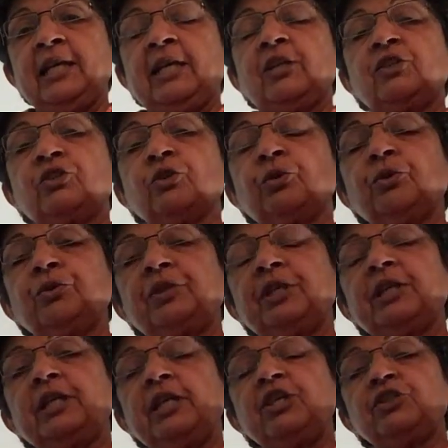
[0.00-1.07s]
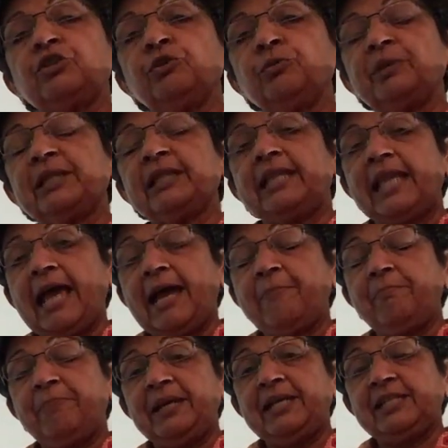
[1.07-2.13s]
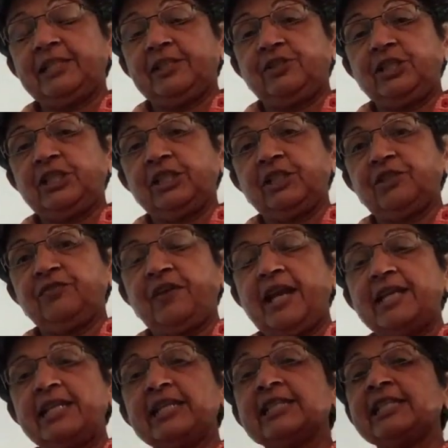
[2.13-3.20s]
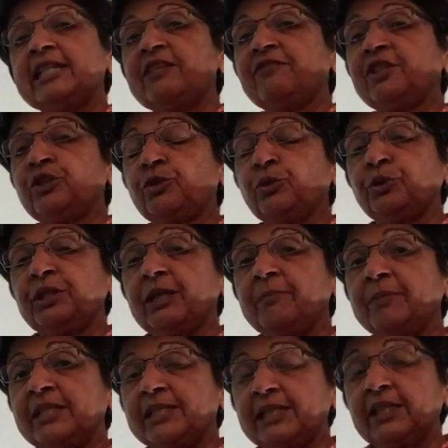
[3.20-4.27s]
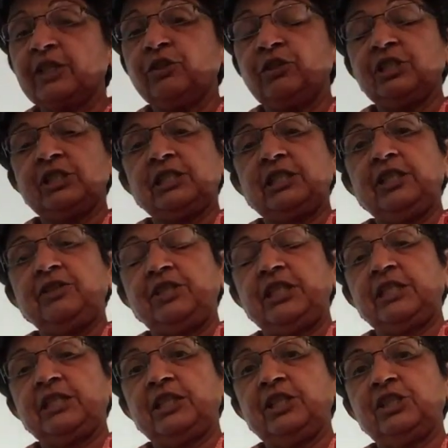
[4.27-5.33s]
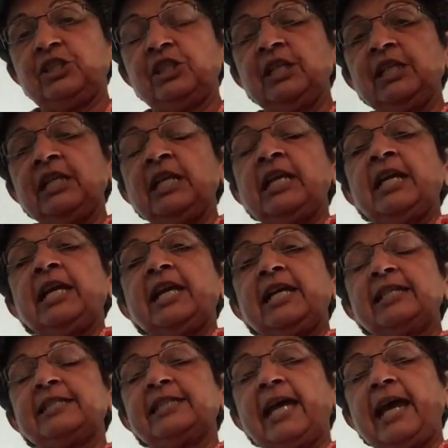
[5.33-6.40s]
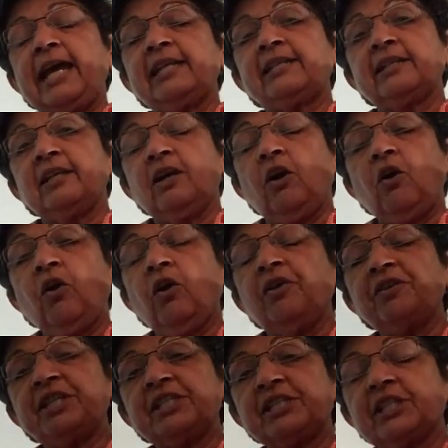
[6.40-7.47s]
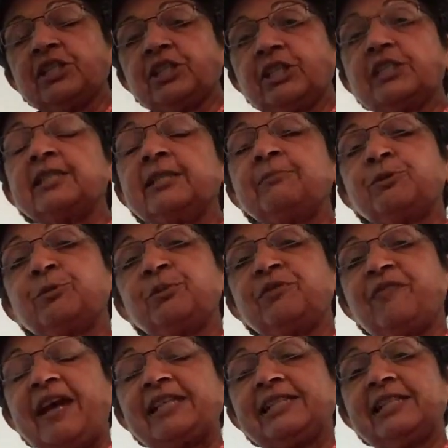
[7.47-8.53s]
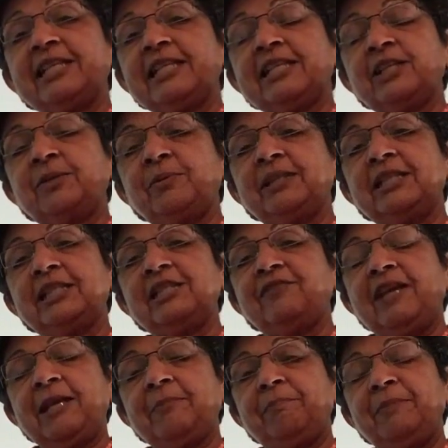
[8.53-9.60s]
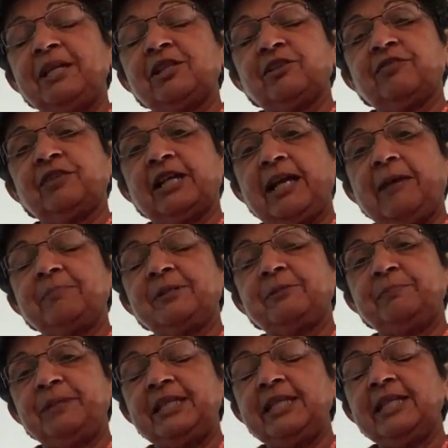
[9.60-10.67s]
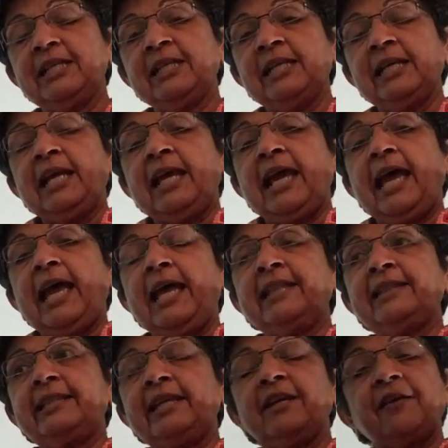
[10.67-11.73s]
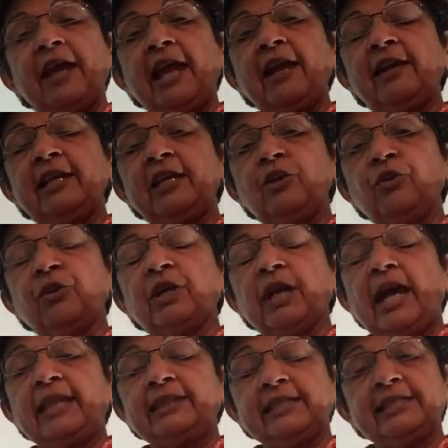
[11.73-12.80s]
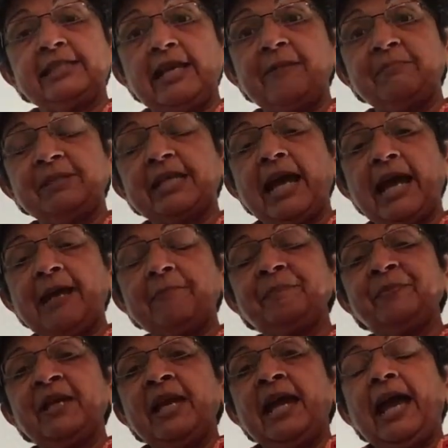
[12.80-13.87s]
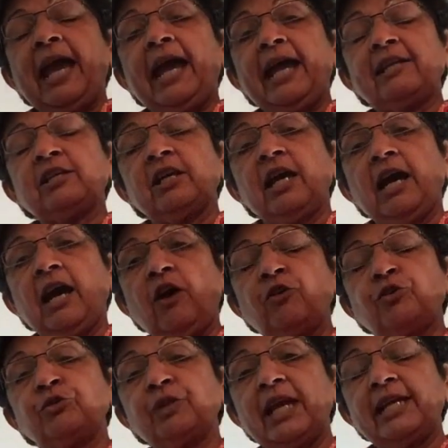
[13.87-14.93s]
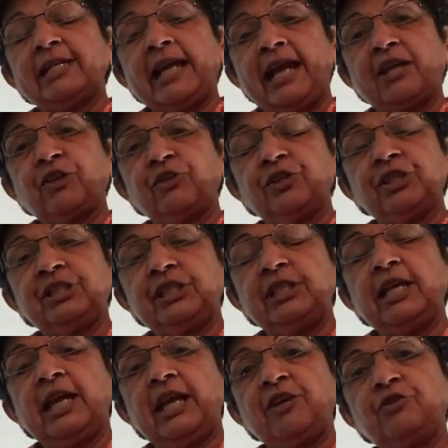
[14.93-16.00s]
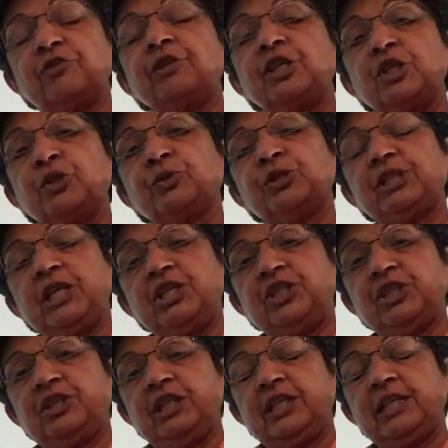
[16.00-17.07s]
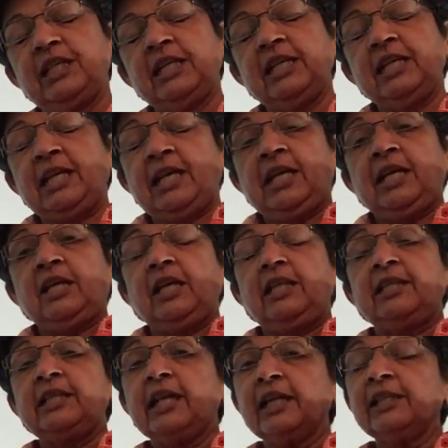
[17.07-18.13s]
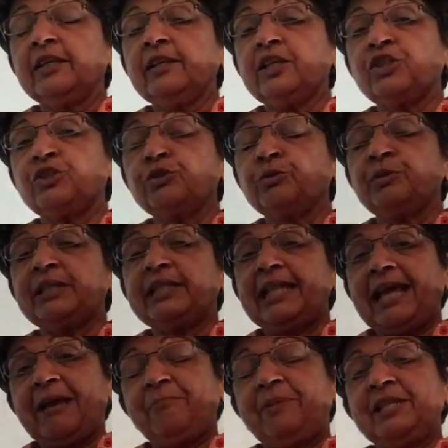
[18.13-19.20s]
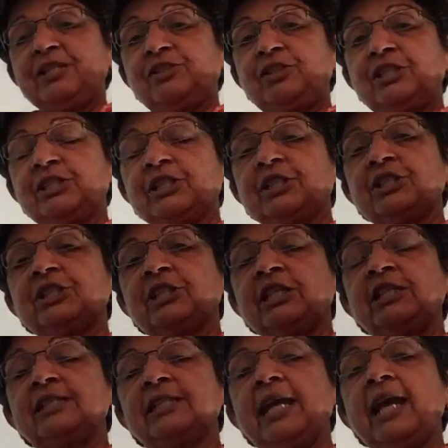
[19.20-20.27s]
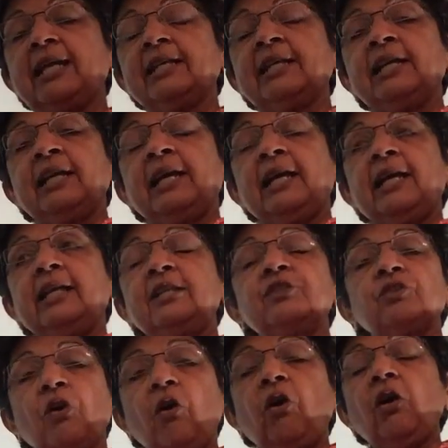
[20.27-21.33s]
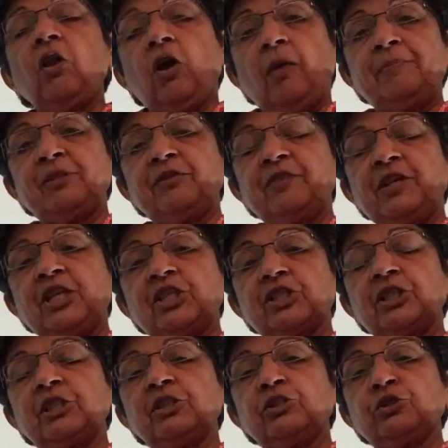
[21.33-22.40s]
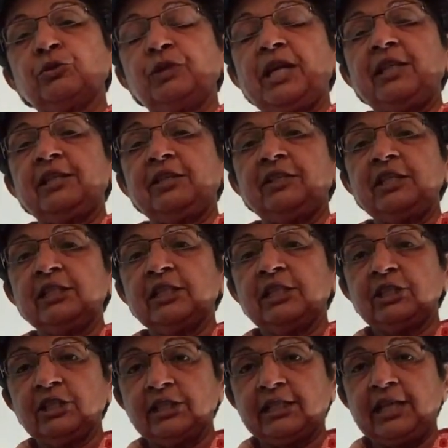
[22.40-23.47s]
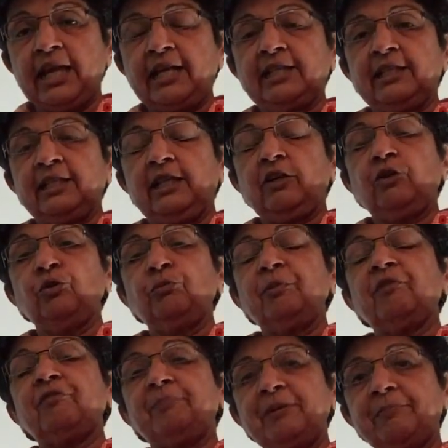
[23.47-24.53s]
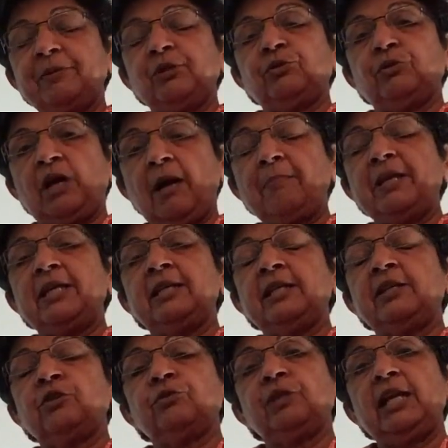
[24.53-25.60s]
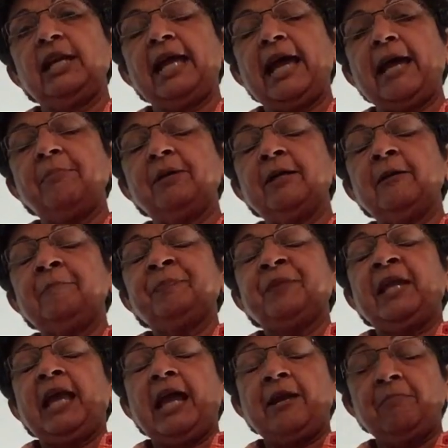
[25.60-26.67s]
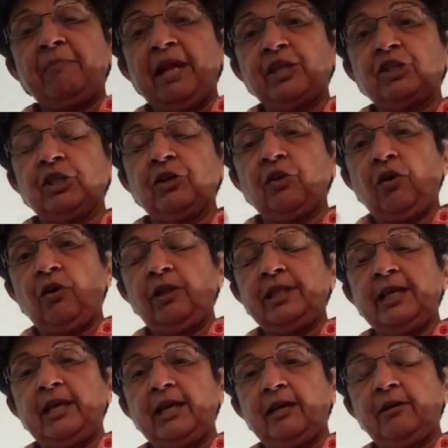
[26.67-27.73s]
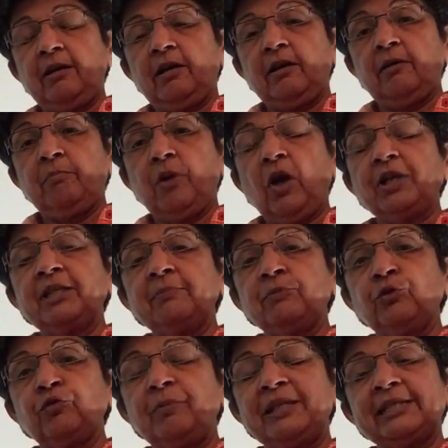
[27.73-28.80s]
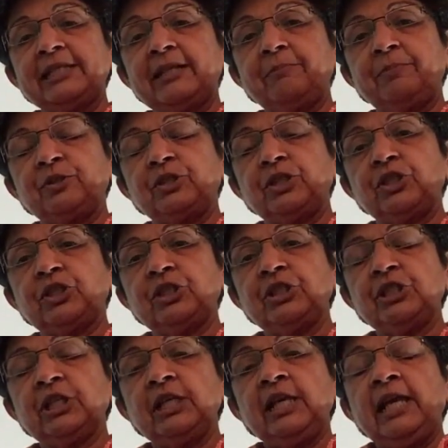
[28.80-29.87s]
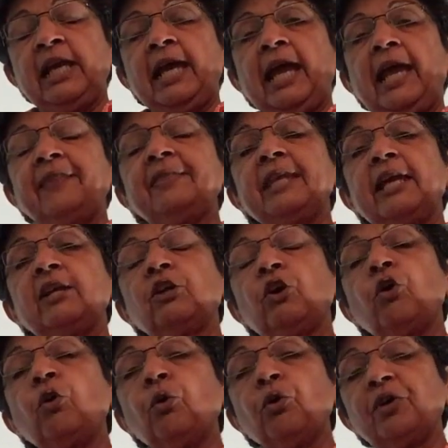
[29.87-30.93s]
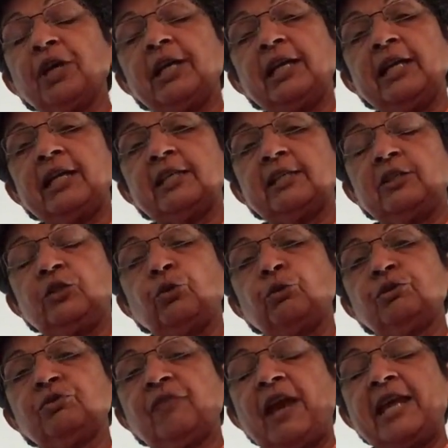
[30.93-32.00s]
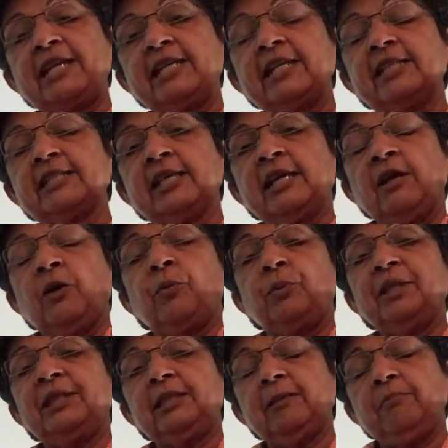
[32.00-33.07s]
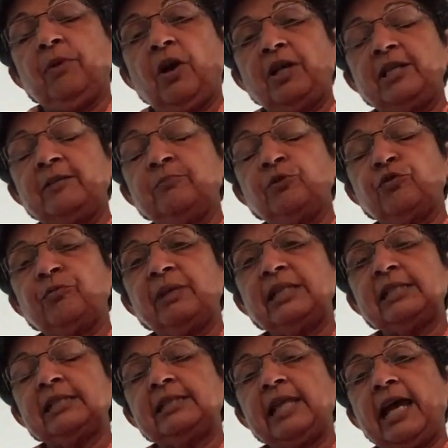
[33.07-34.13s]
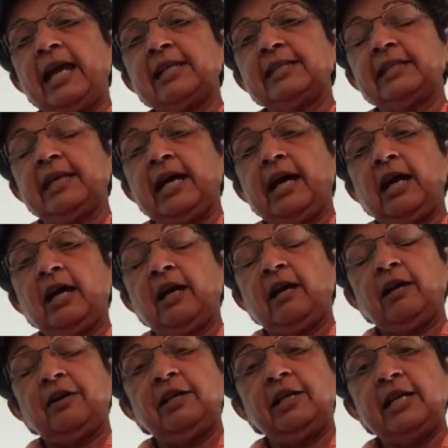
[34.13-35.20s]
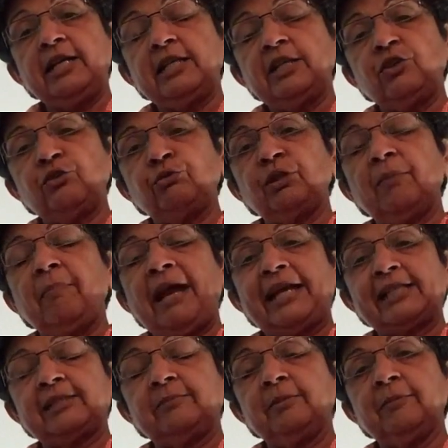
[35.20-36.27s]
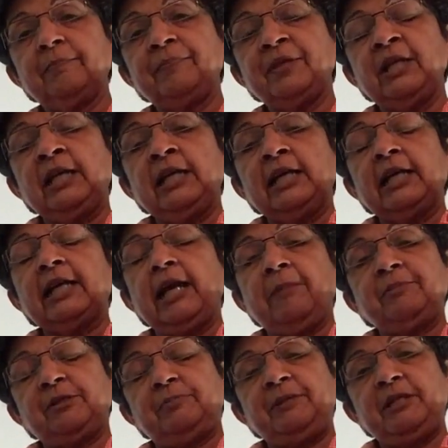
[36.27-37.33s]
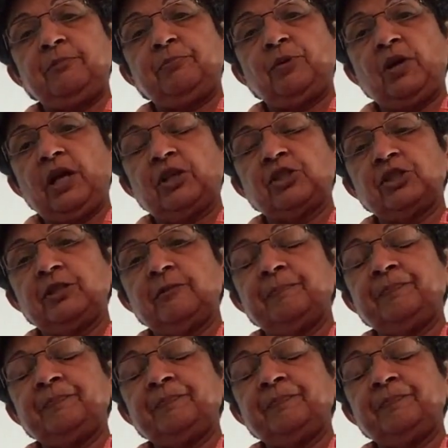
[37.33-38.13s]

So the issue with lab-based research findings, even though they are meticulously researched, is that all researchers seem to be fascinated with the development of club speed, and they rarely look at the same time at how to get accuracy and to reduce injury. The other issue with lab-based research is that it is all observational, so that the researchers get a group of people to come in to their lab and measure all their body movements and positions, and then correlate those findings with the body movements that are related to the maximum club speed production.